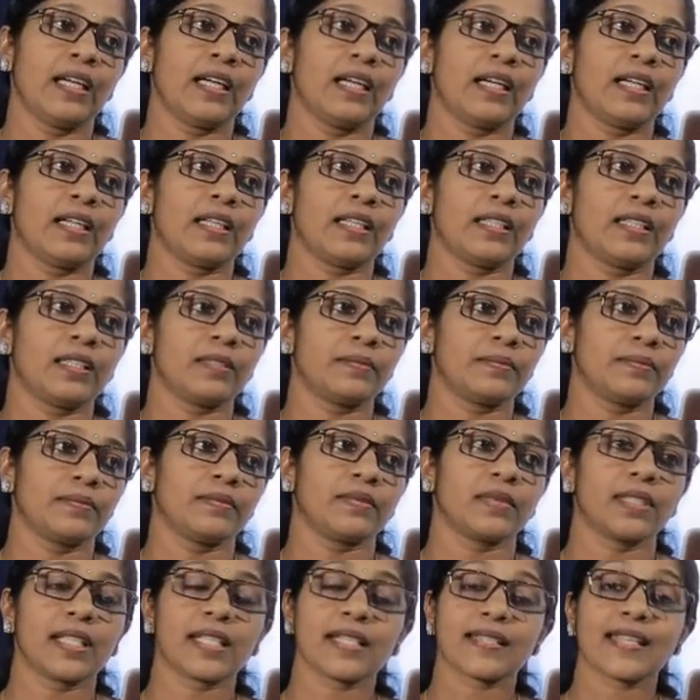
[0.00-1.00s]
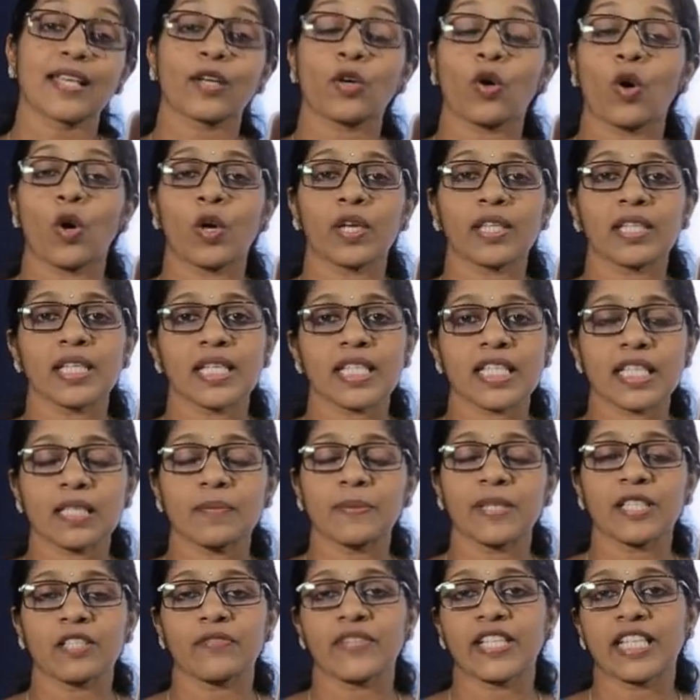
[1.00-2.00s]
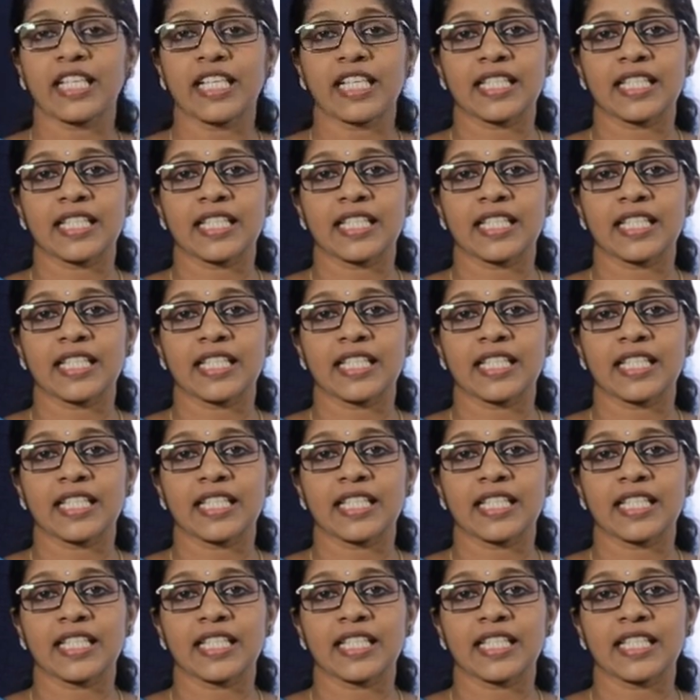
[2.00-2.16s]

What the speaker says: there is a coordination between